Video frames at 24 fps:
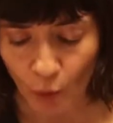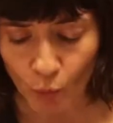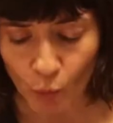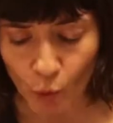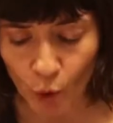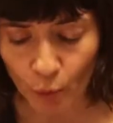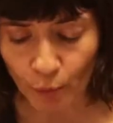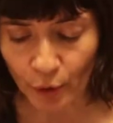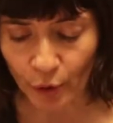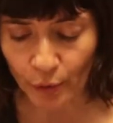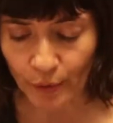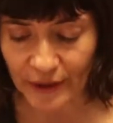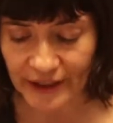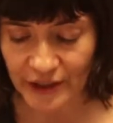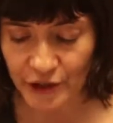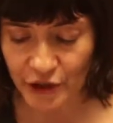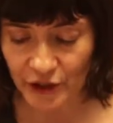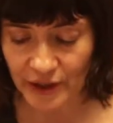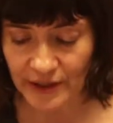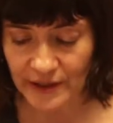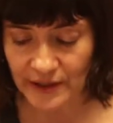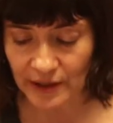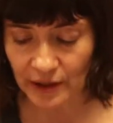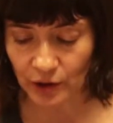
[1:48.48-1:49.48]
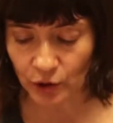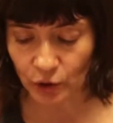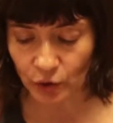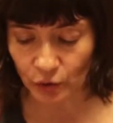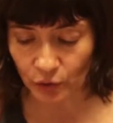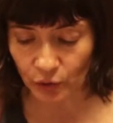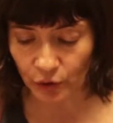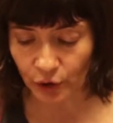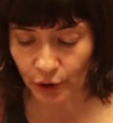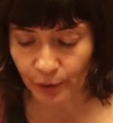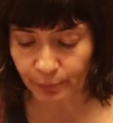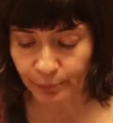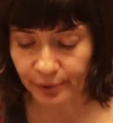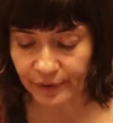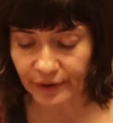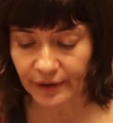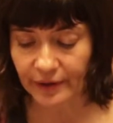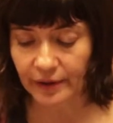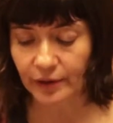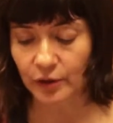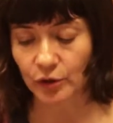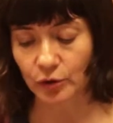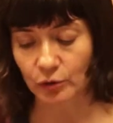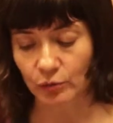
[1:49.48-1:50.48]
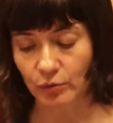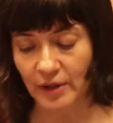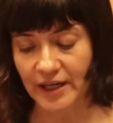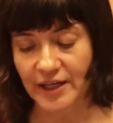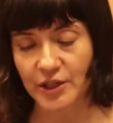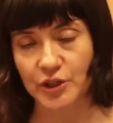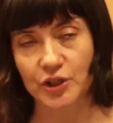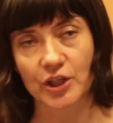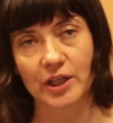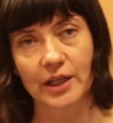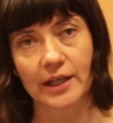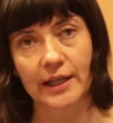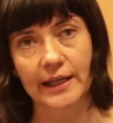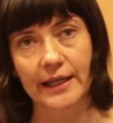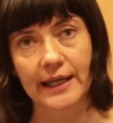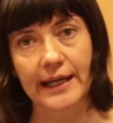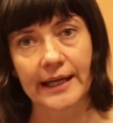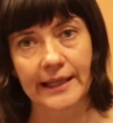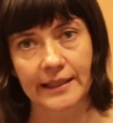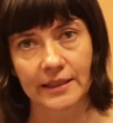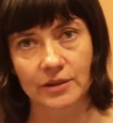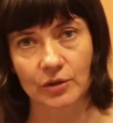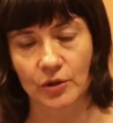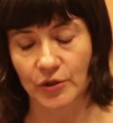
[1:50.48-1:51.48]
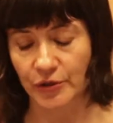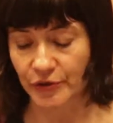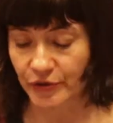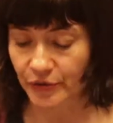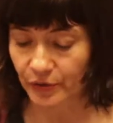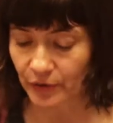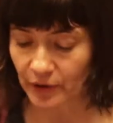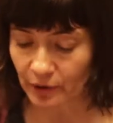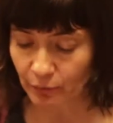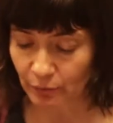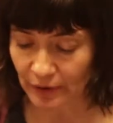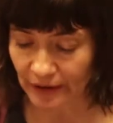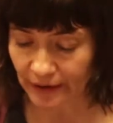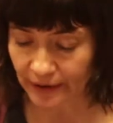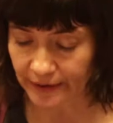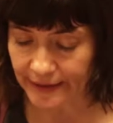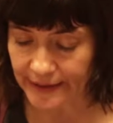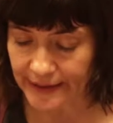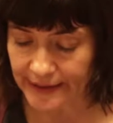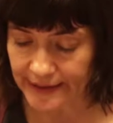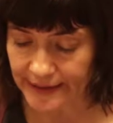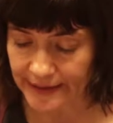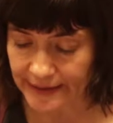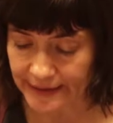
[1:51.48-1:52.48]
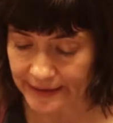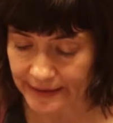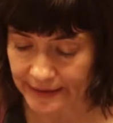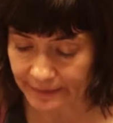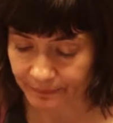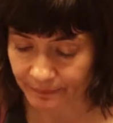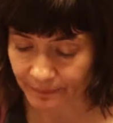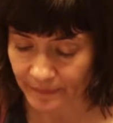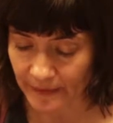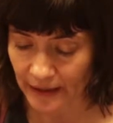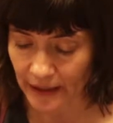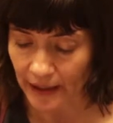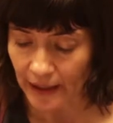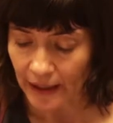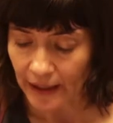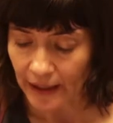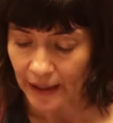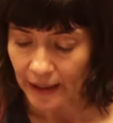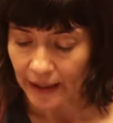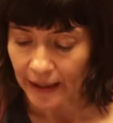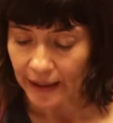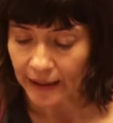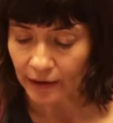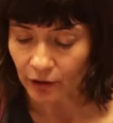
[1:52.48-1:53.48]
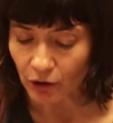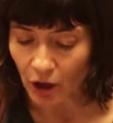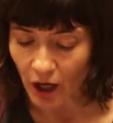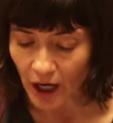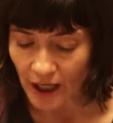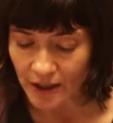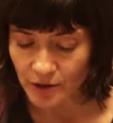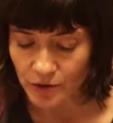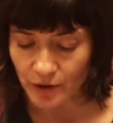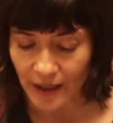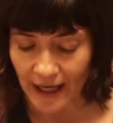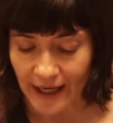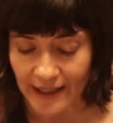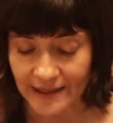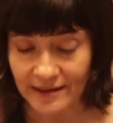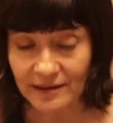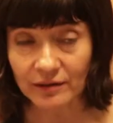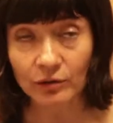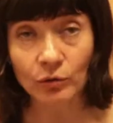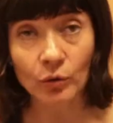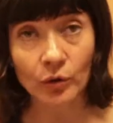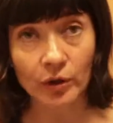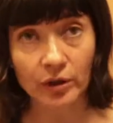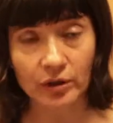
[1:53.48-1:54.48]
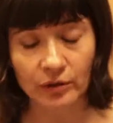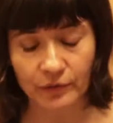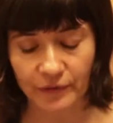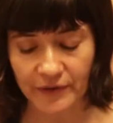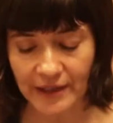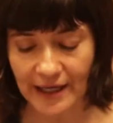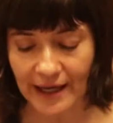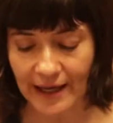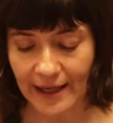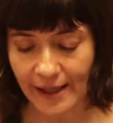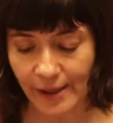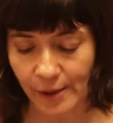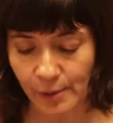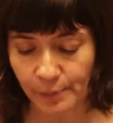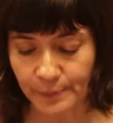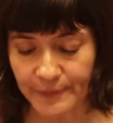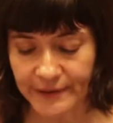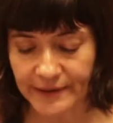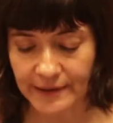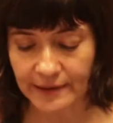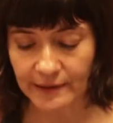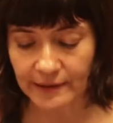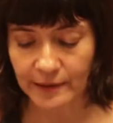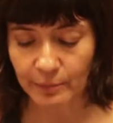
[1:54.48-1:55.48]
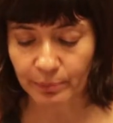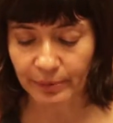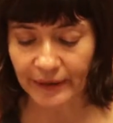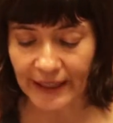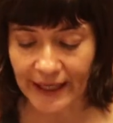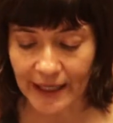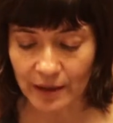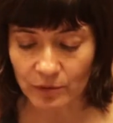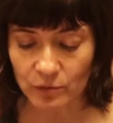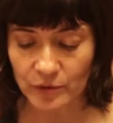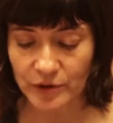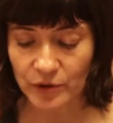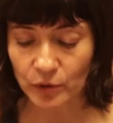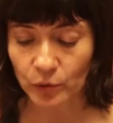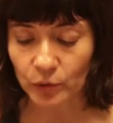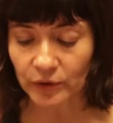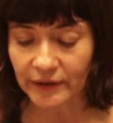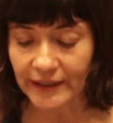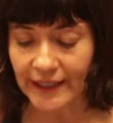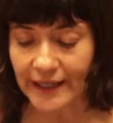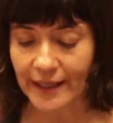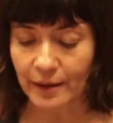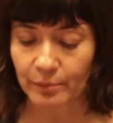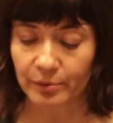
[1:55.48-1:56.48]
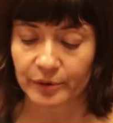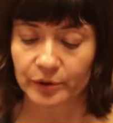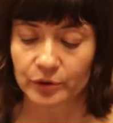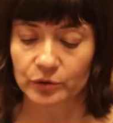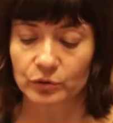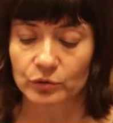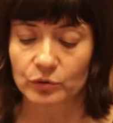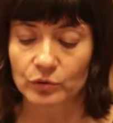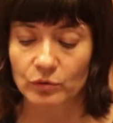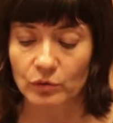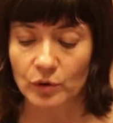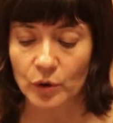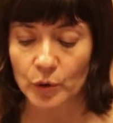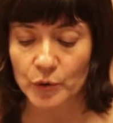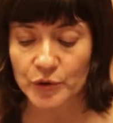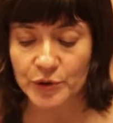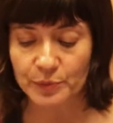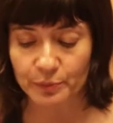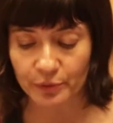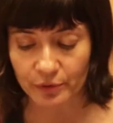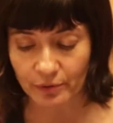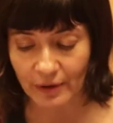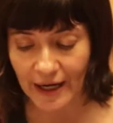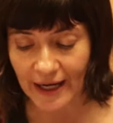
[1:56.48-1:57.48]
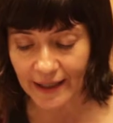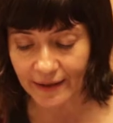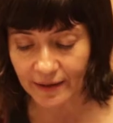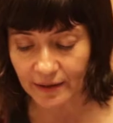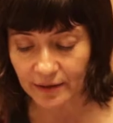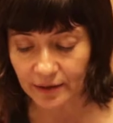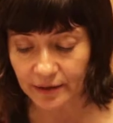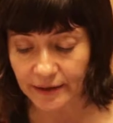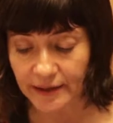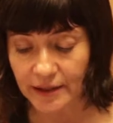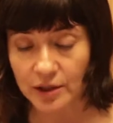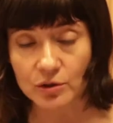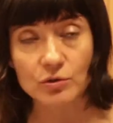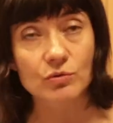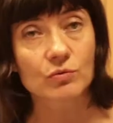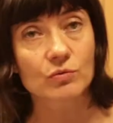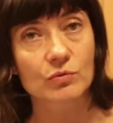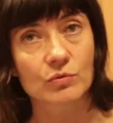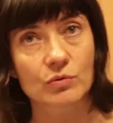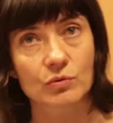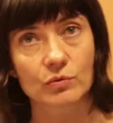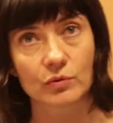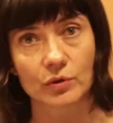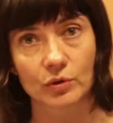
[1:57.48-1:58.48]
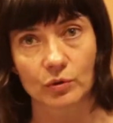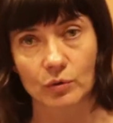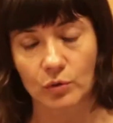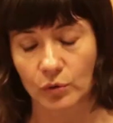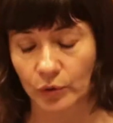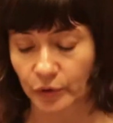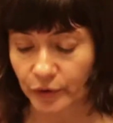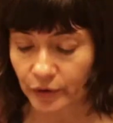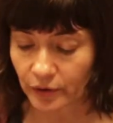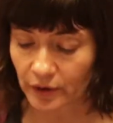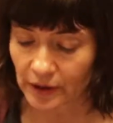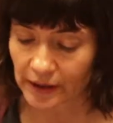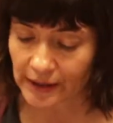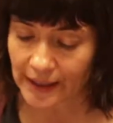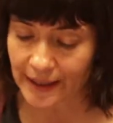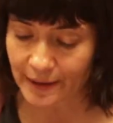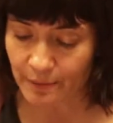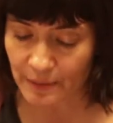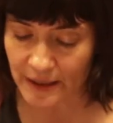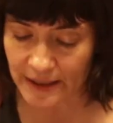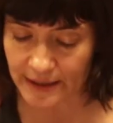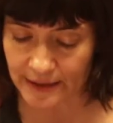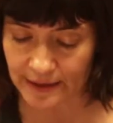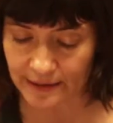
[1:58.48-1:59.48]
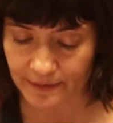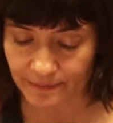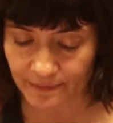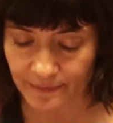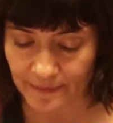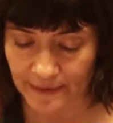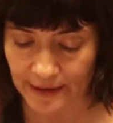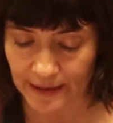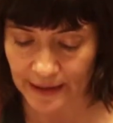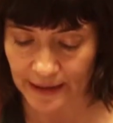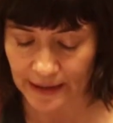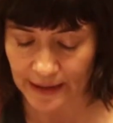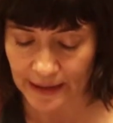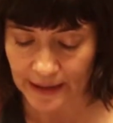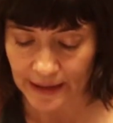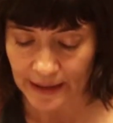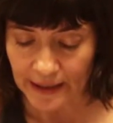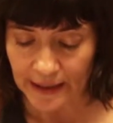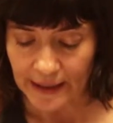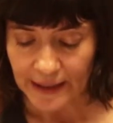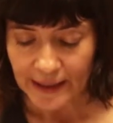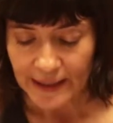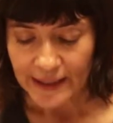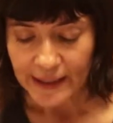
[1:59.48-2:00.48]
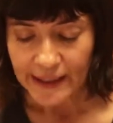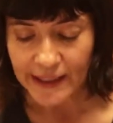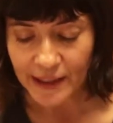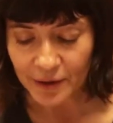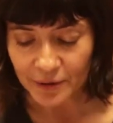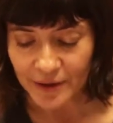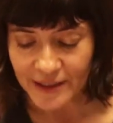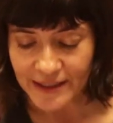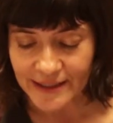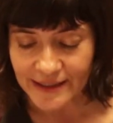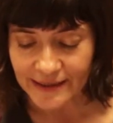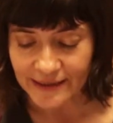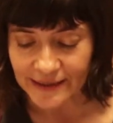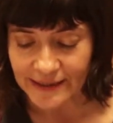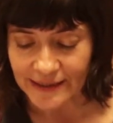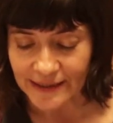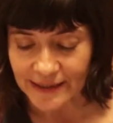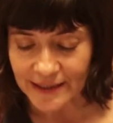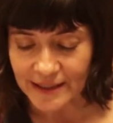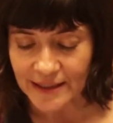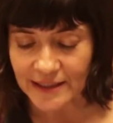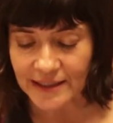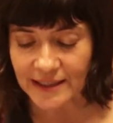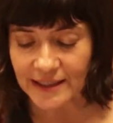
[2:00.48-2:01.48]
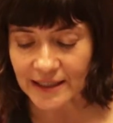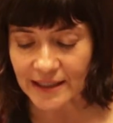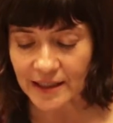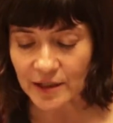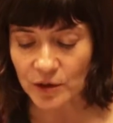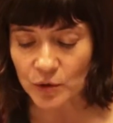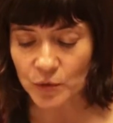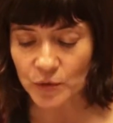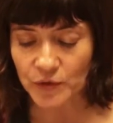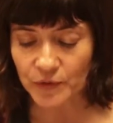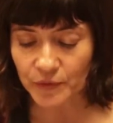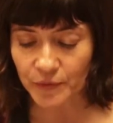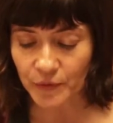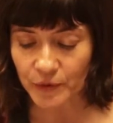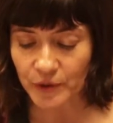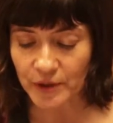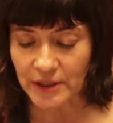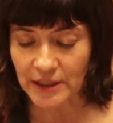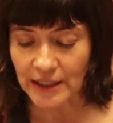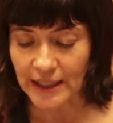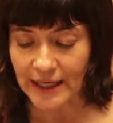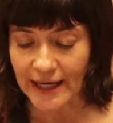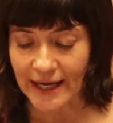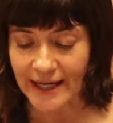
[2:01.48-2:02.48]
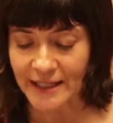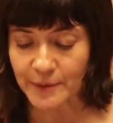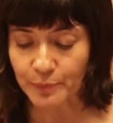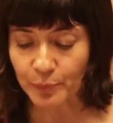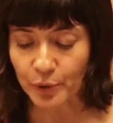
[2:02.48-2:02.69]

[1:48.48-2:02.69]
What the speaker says: warmer regions in Europe, Eurasia, and also the Middle East. In contrast, north of the Alps, the plant was only able to grow sporadically due to the colder climate. Curiously, sticky goosefoot has